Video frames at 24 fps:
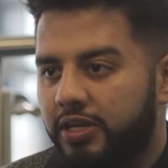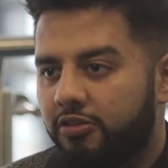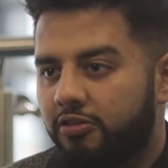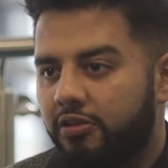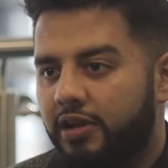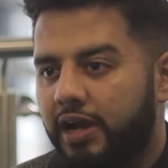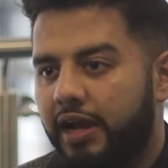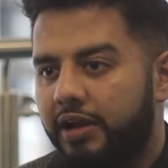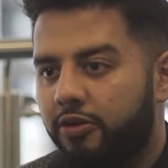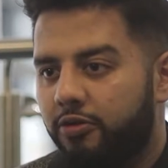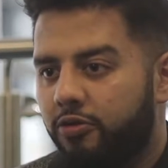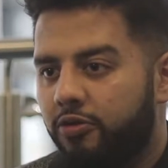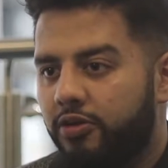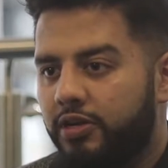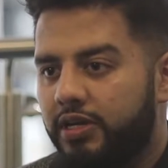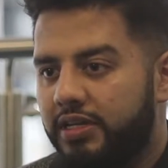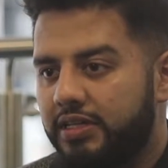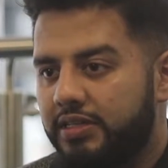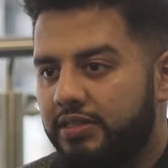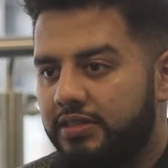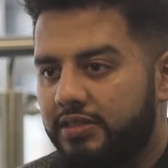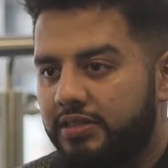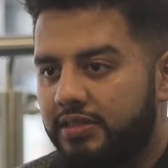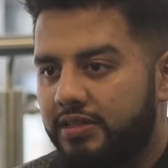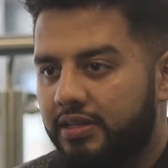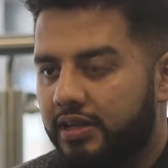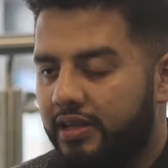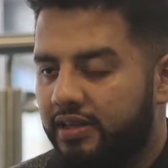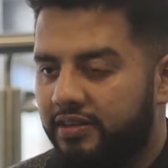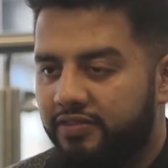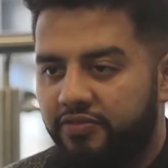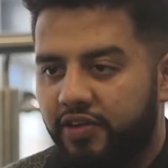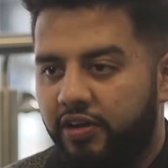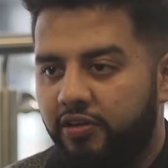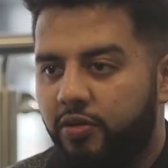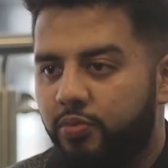your kind of audience is
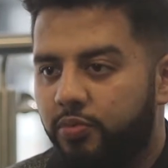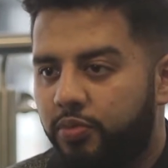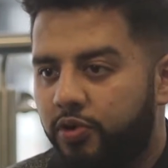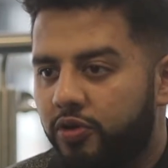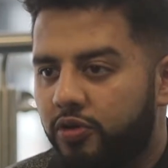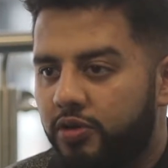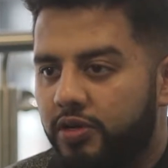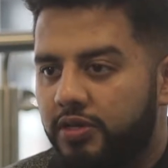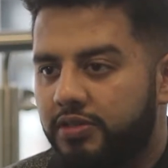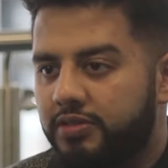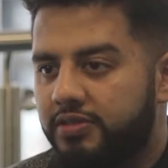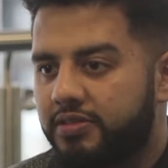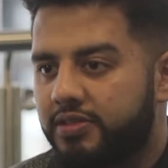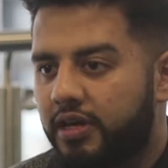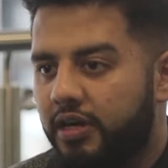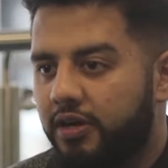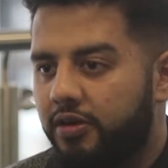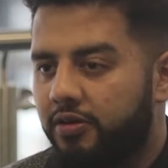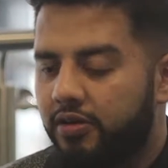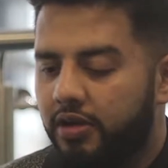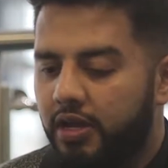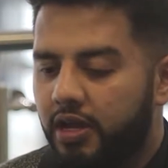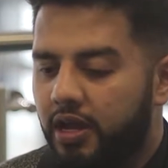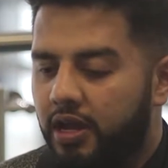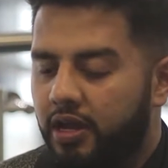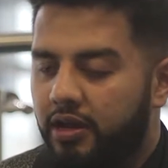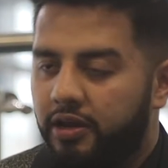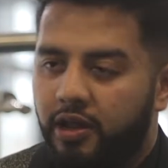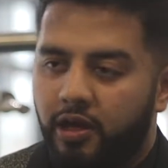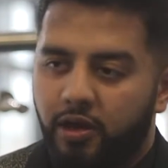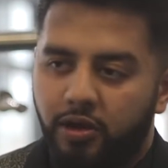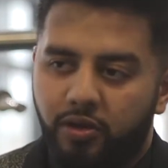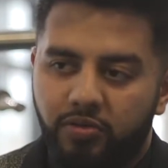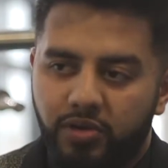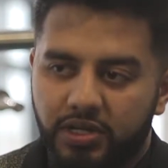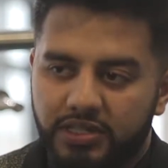very important. So
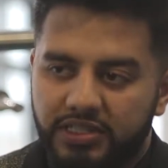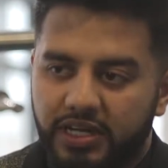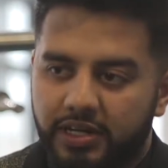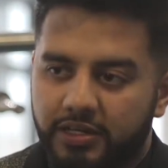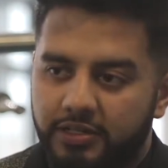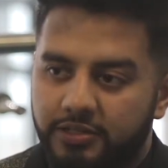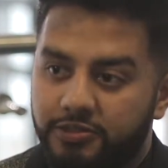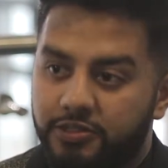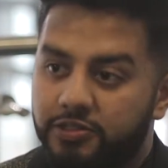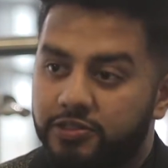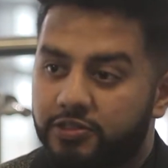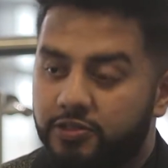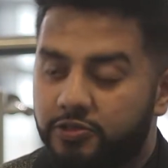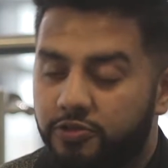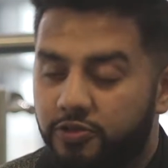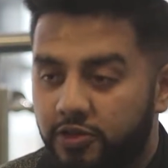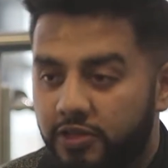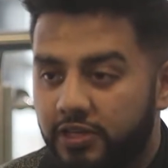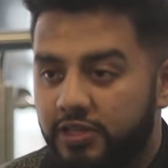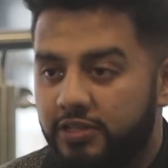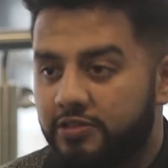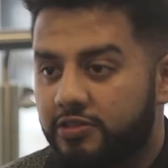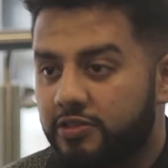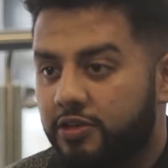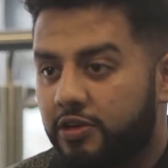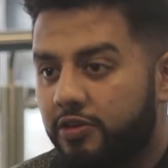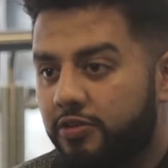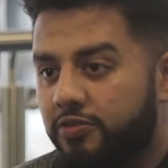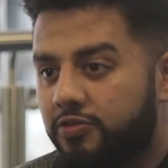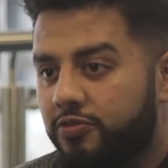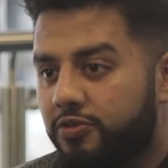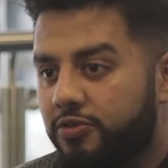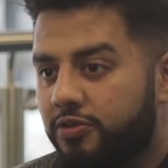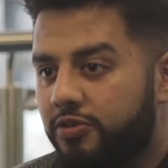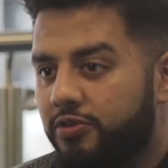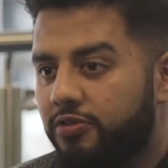knowing what challenges the unions are going
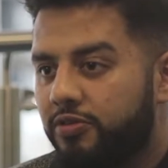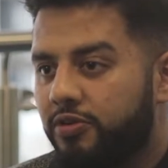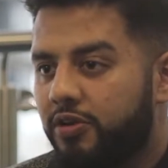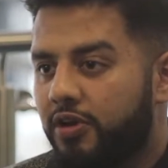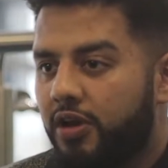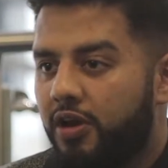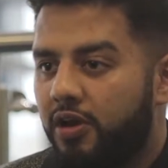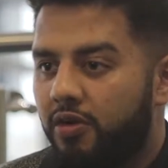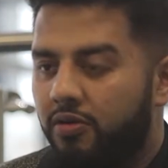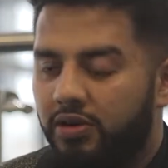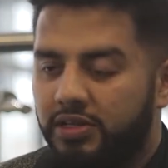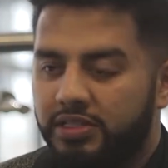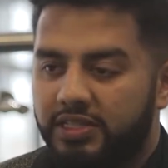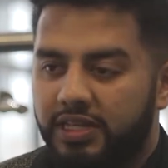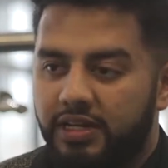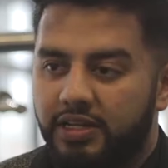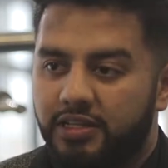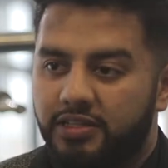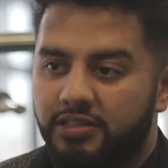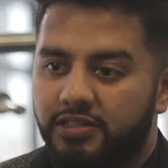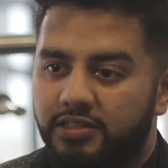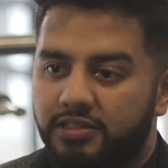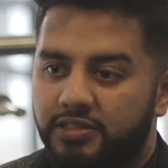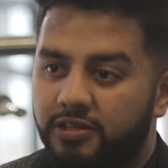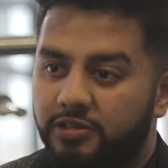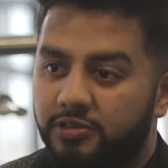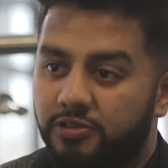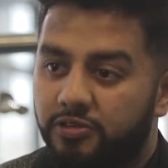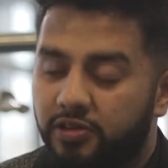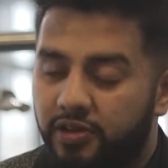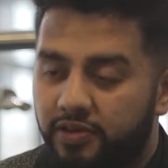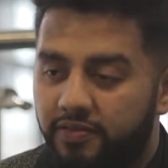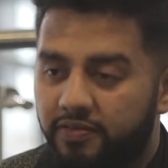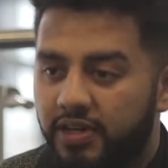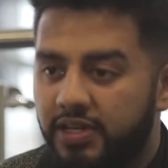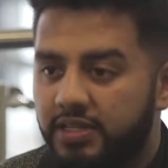through, what challenges the
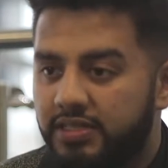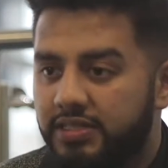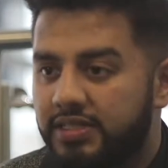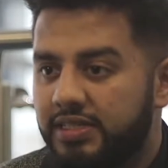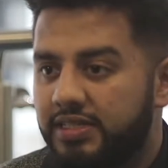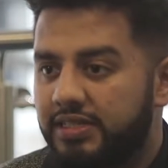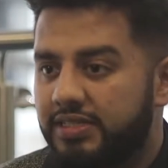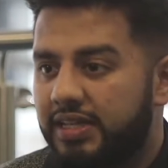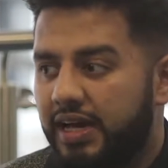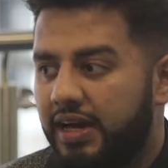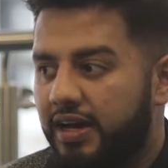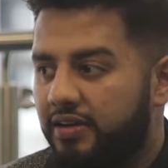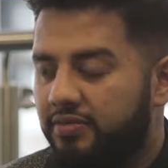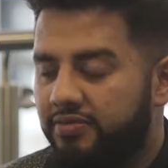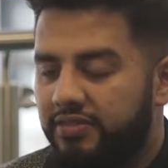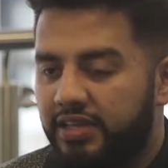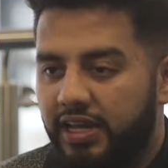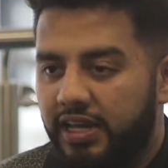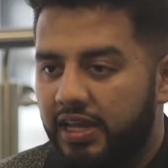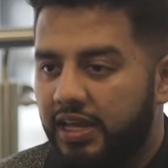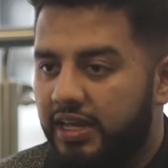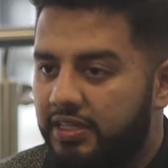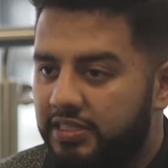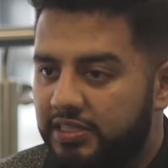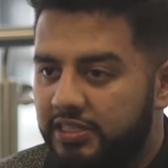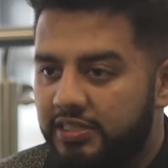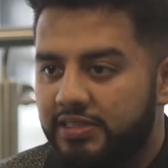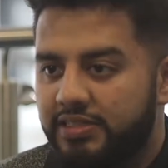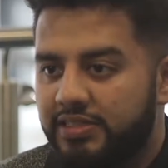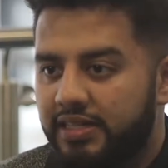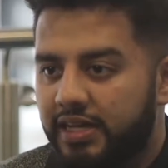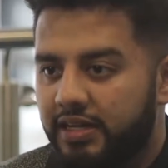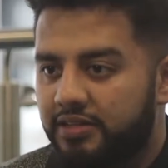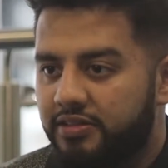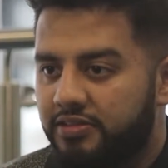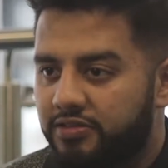universities have, the HE
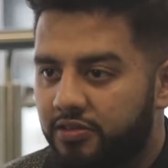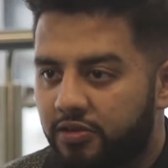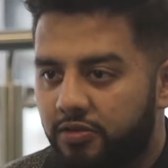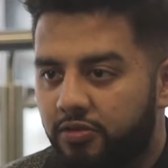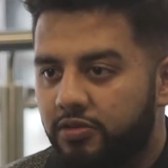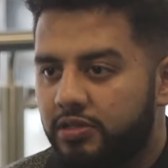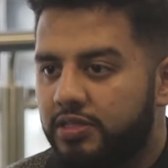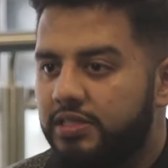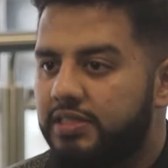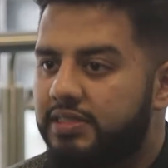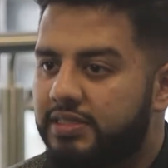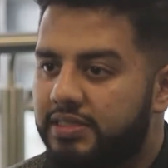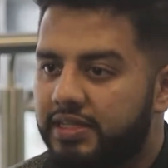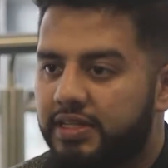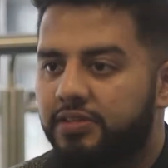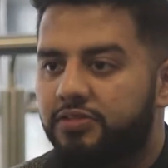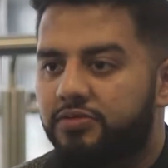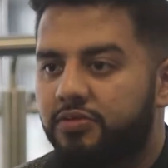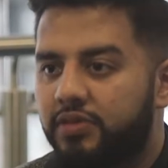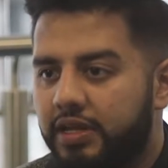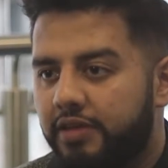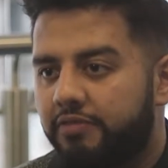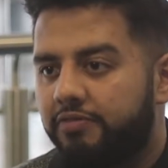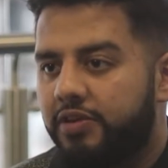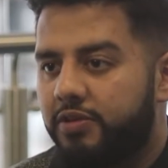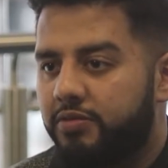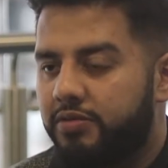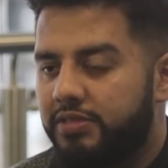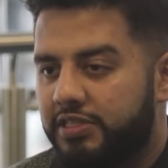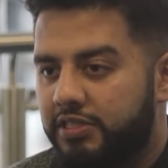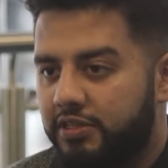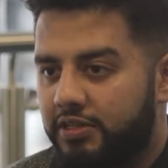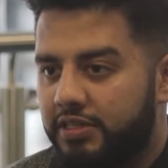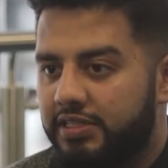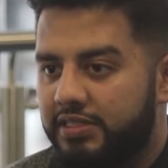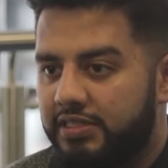sector, so all these things will
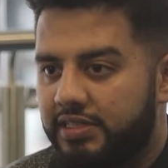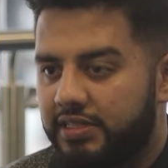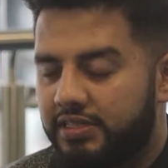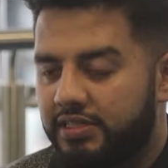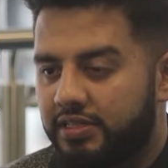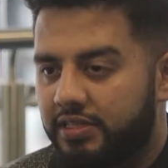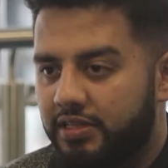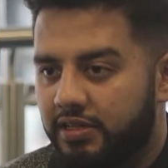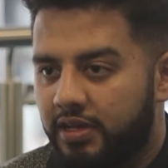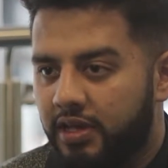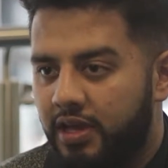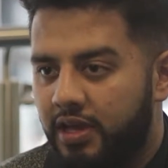influence your decision.